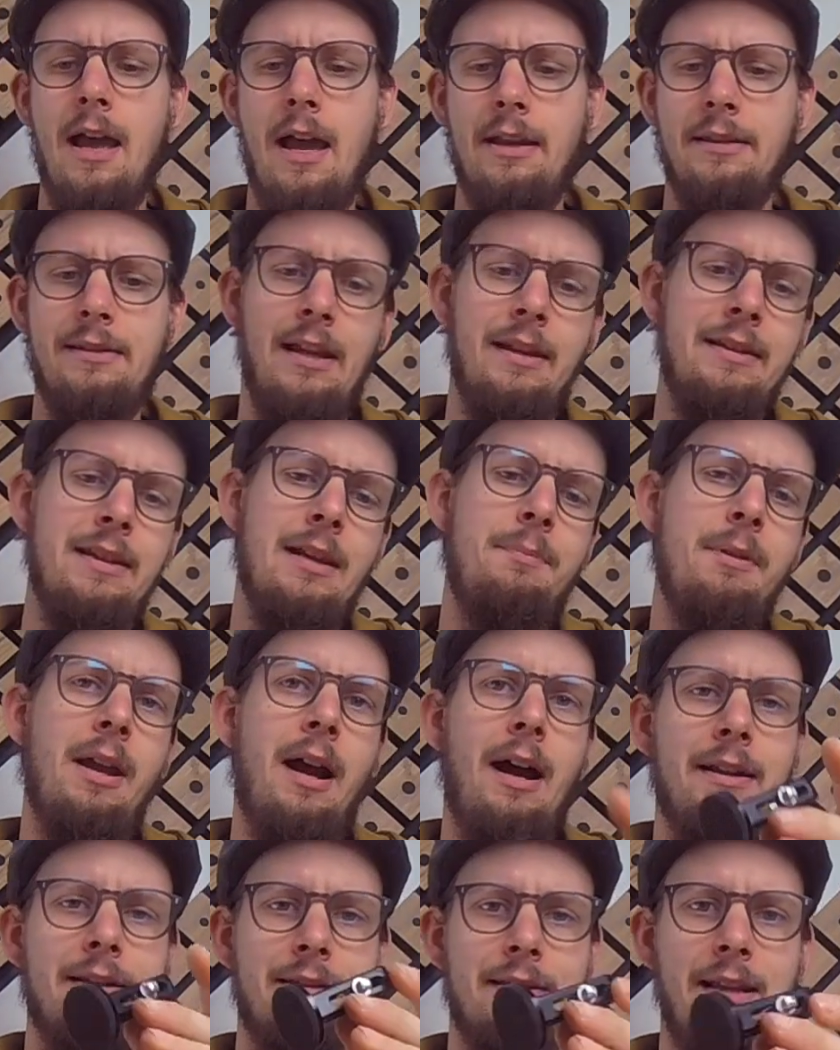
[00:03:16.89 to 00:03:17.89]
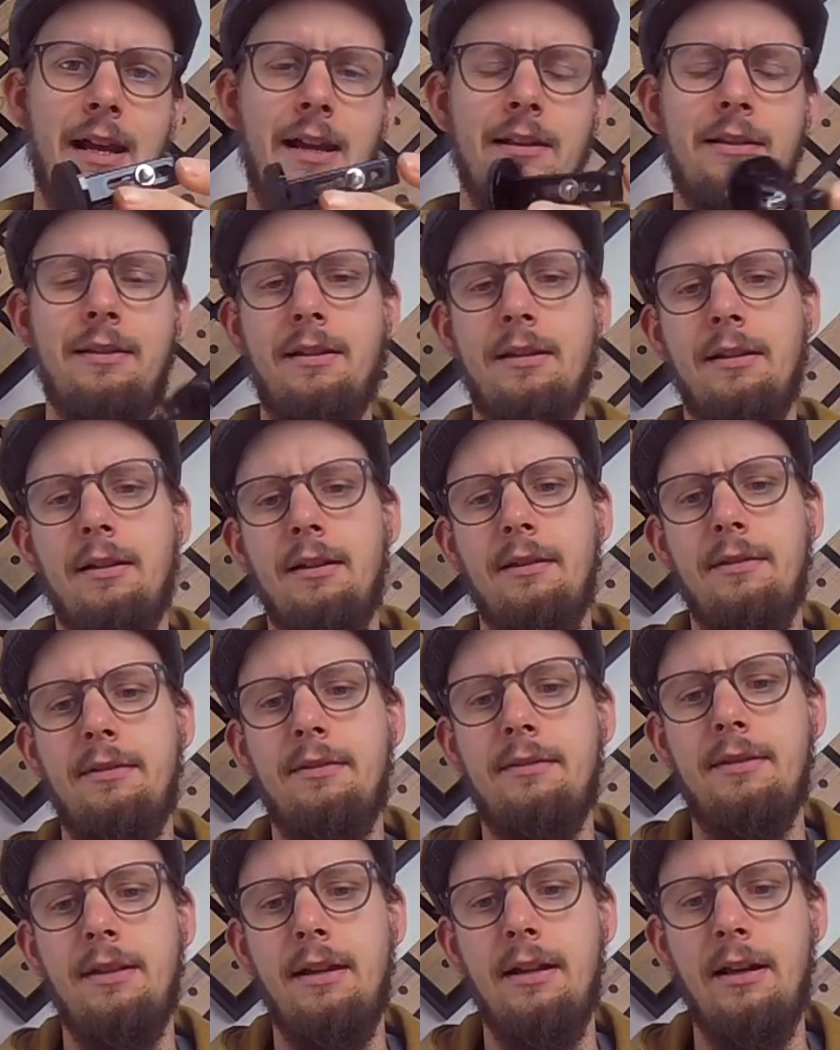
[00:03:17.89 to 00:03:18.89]
And the idea behind that
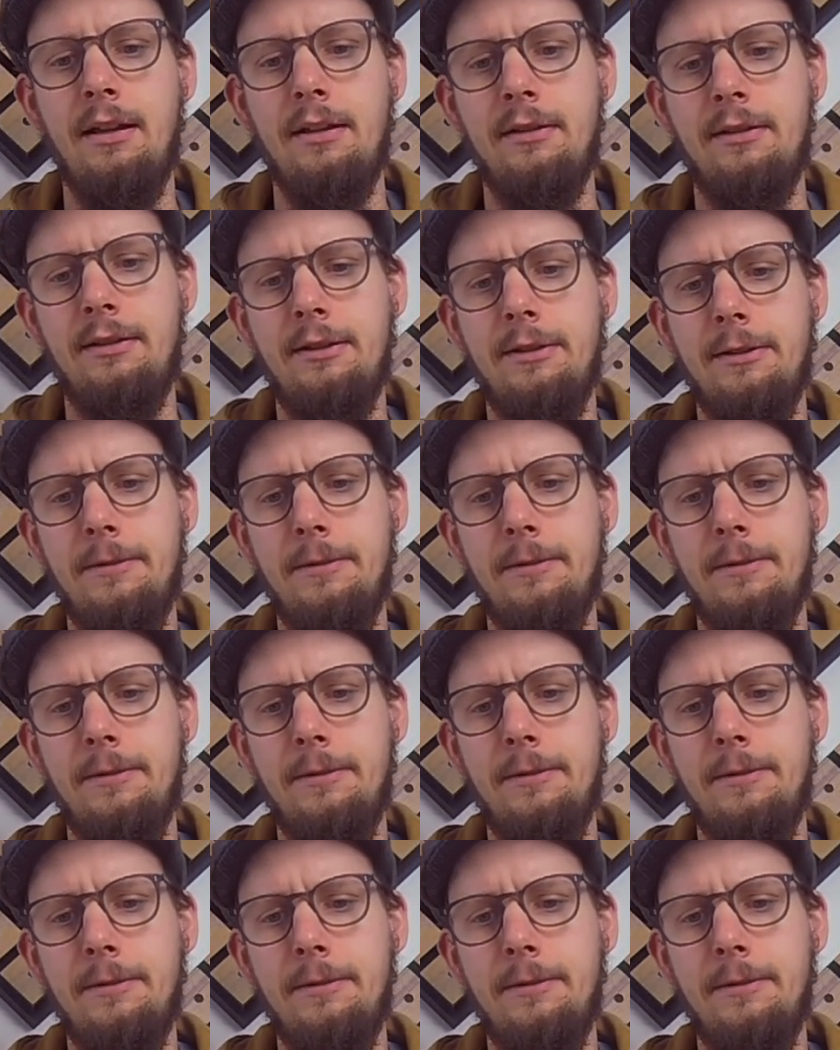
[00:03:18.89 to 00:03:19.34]
is that